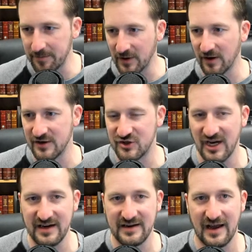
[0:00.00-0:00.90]
upload on
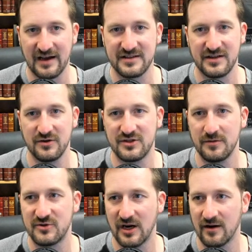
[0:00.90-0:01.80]
Jaden X
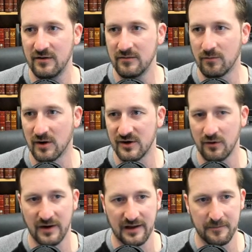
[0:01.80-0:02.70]
YouTube channel. We're
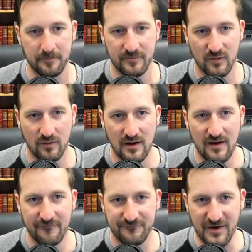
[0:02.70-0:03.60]
doing it.
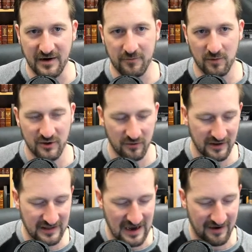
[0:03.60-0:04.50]
Fuck it. We're
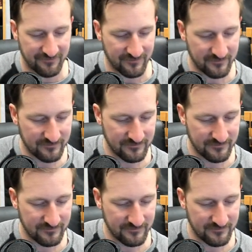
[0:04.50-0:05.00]
doing it live.